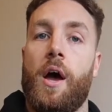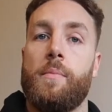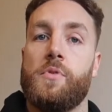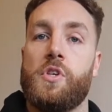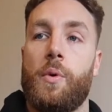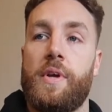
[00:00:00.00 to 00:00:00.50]

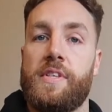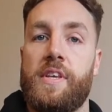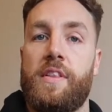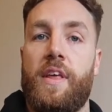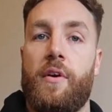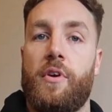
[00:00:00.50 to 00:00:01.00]
So it's
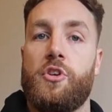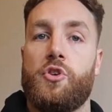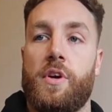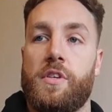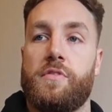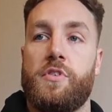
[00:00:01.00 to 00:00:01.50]
in their
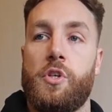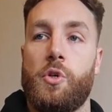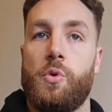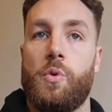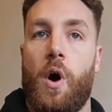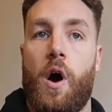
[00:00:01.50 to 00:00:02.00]
interest
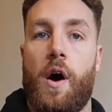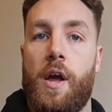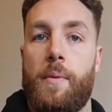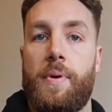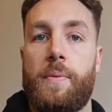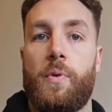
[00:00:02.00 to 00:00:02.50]
to
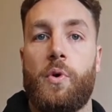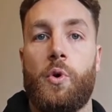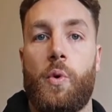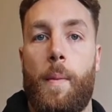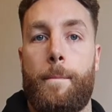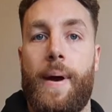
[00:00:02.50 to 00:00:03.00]
hire people
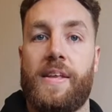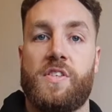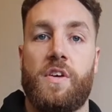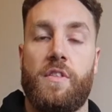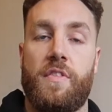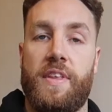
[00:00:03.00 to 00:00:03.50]
who are
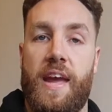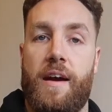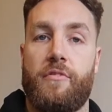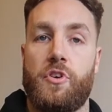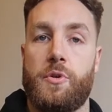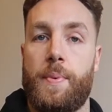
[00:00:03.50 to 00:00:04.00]
better than the
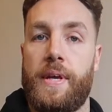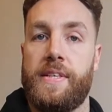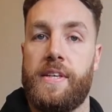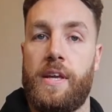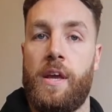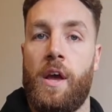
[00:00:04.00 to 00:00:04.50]
average
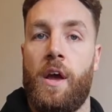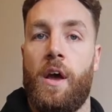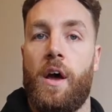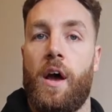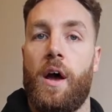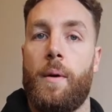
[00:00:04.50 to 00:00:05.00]
PT.
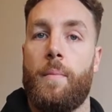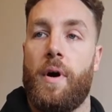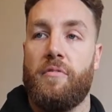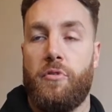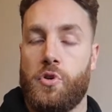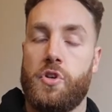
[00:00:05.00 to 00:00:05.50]

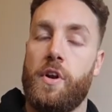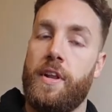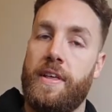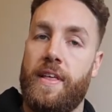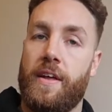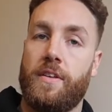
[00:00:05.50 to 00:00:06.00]

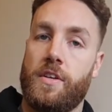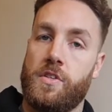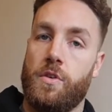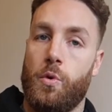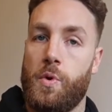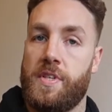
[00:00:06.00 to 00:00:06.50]
Unfortunately, that
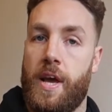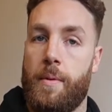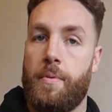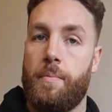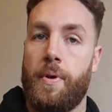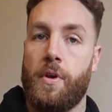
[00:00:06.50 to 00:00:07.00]
doesn't always
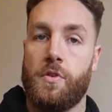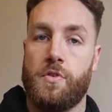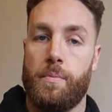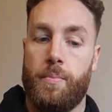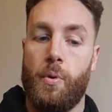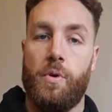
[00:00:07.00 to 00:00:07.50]
happen because
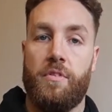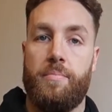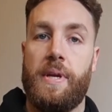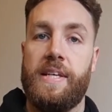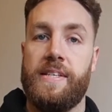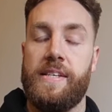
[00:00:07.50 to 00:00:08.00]
the pool of
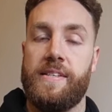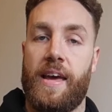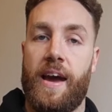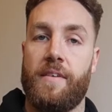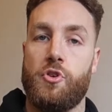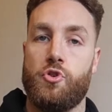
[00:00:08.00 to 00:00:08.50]
PTs they
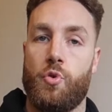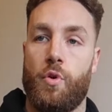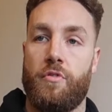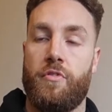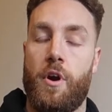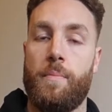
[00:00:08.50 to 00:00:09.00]
have to
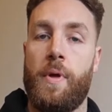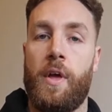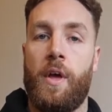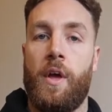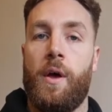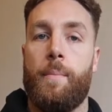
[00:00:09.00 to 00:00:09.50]
draw from,
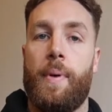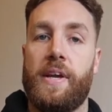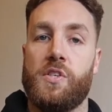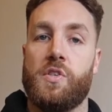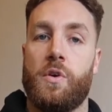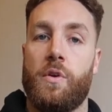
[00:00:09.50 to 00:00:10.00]

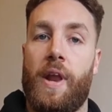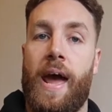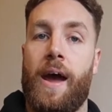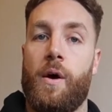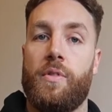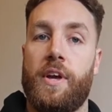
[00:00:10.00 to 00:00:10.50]
based on
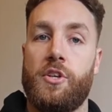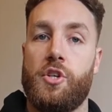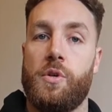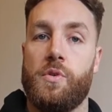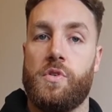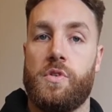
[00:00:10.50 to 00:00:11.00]
how they
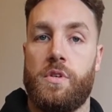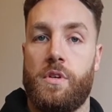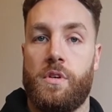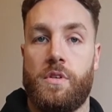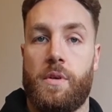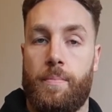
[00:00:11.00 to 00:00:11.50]
choose
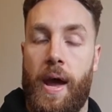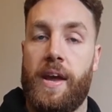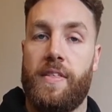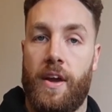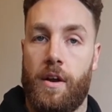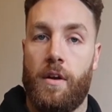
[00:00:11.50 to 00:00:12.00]
to pay
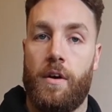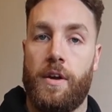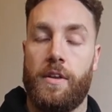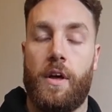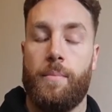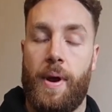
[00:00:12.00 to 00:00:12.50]
their
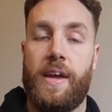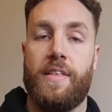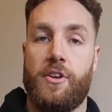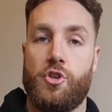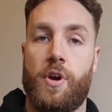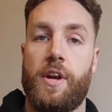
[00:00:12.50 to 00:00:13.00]
pay
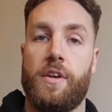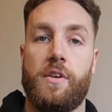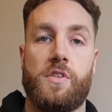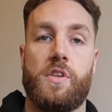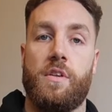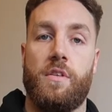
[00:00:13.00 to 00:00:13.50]
their
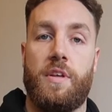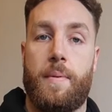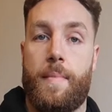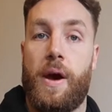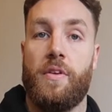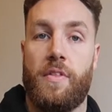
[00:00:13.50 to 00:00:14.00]
trainers, and the
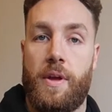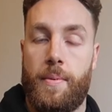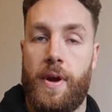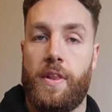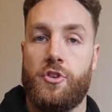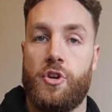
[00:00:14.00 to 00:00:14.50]
amount that they
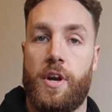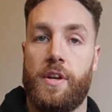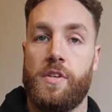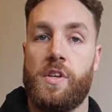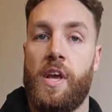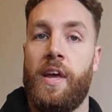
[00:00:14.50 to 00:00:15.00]
pay their
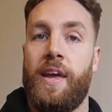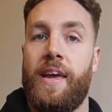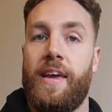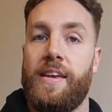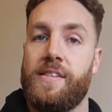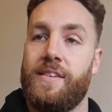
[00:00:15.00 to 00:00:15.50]
trainers
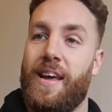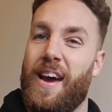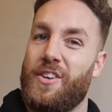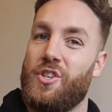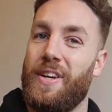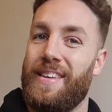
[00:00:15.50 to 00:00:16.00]
isn't
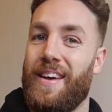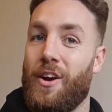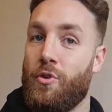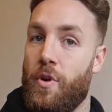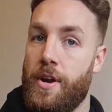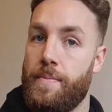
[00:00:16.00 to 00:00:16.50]
actually
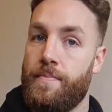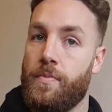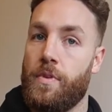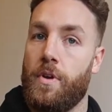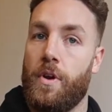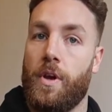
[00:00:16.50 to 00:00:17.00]
that great.
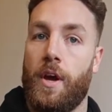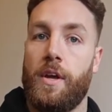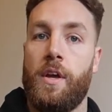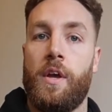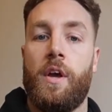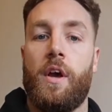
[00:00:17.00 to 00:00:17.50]

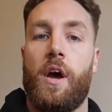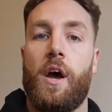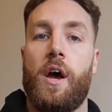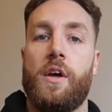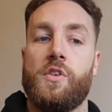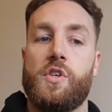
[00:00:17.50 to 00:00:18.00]
Okay,
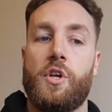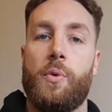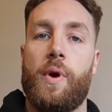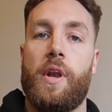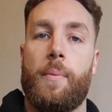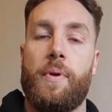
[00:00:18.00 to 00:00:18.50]
and so you
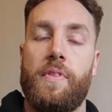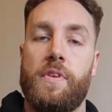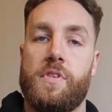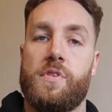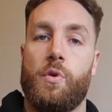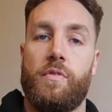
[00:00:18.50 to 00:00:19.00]
end up in
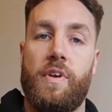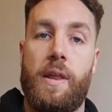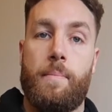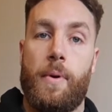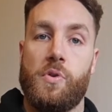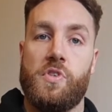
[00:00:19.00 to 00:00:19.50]
this sort of
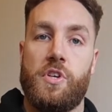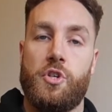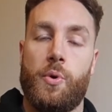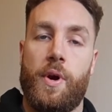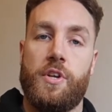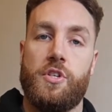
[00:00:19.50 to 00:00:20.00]
limbo
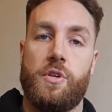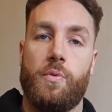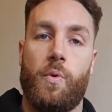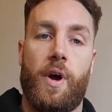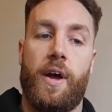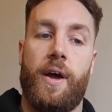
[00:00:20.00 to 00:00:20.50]
situation
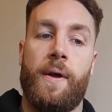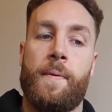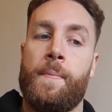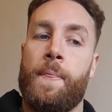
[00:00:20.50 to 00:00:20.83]
where